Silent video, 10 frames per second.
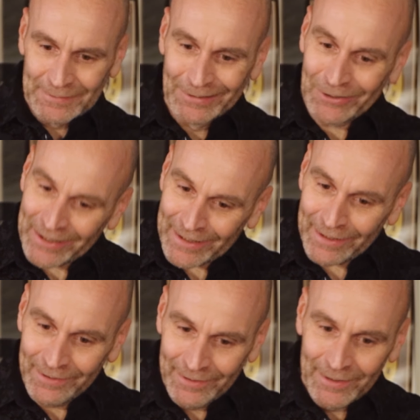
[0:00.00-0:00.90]

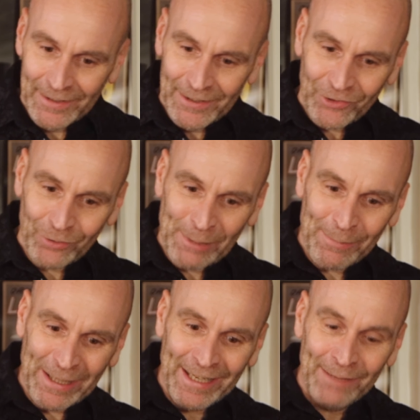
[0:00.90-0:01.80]
Okay, so
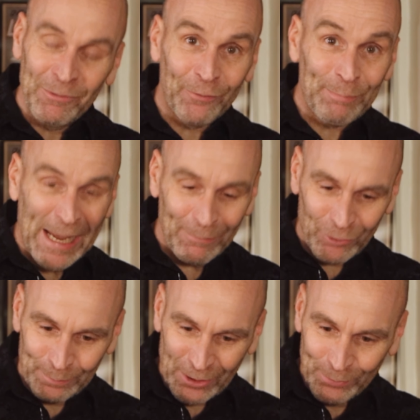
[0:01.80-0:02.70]
maybe a hint of
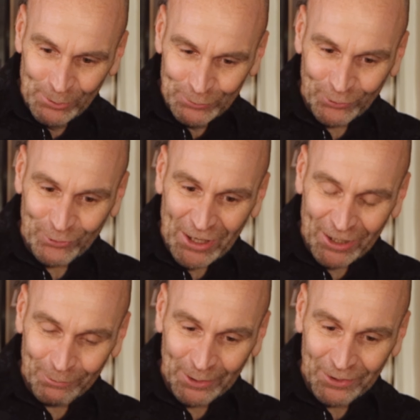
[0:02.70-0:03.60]
Pepto-Bismol to
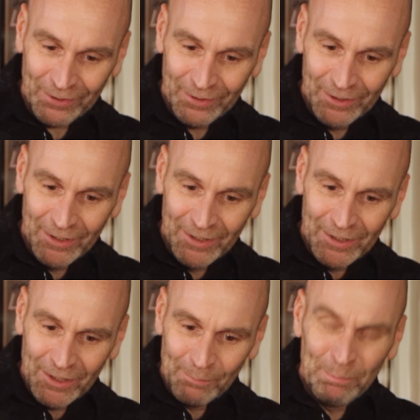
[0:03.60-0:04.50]
start with.
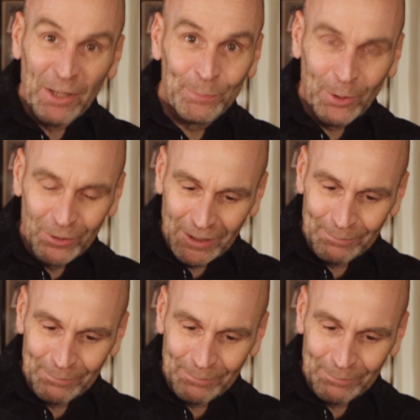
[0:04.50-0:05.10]
Abysmal,